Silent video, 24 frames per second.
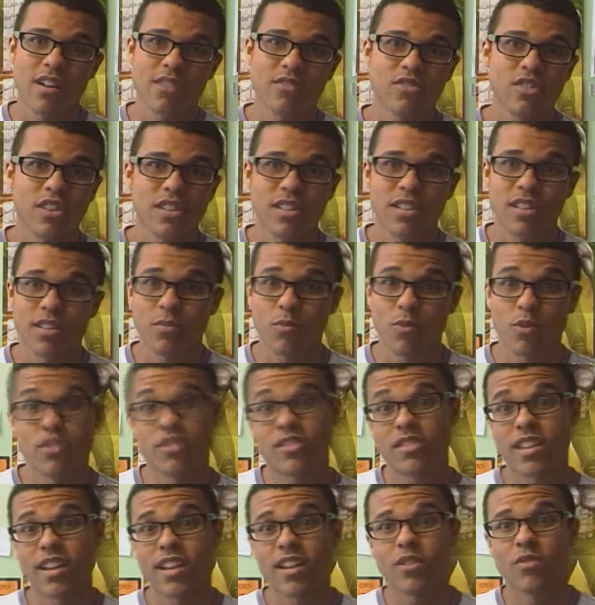I
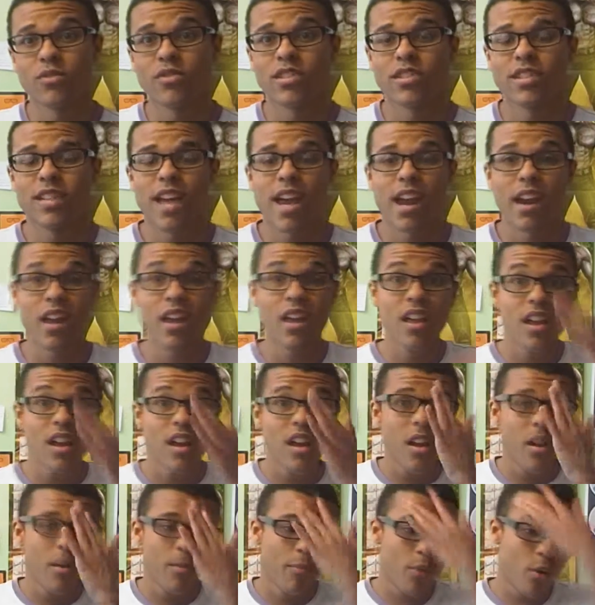wanted to get it under 10,
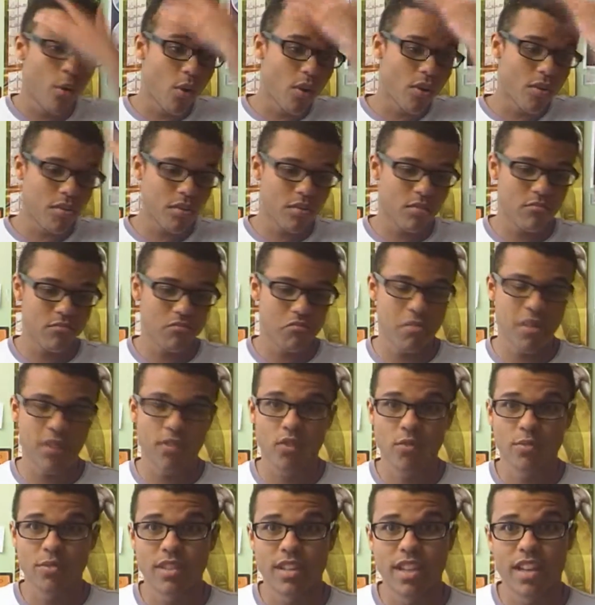but
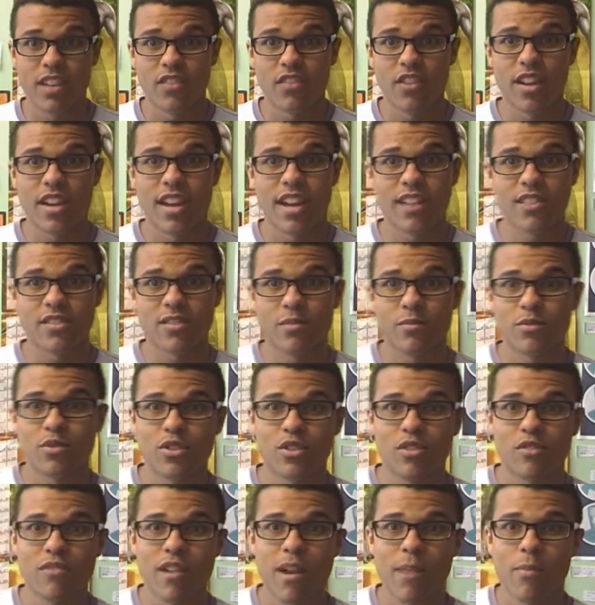I've come to the end of it now, so I'm
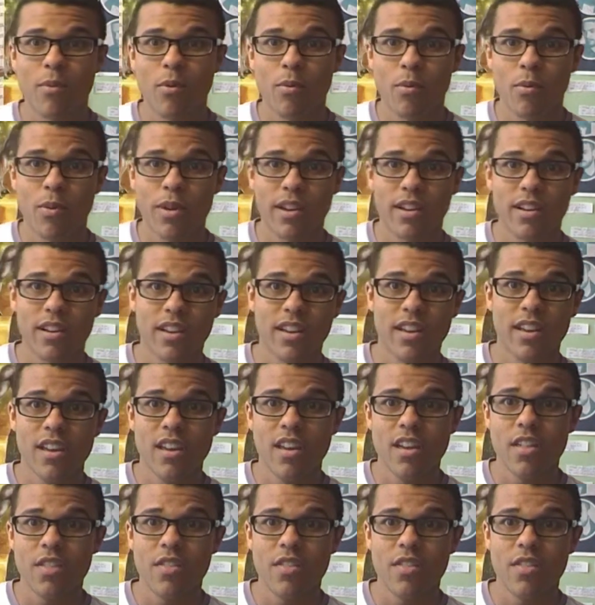just going to wrap up quickly.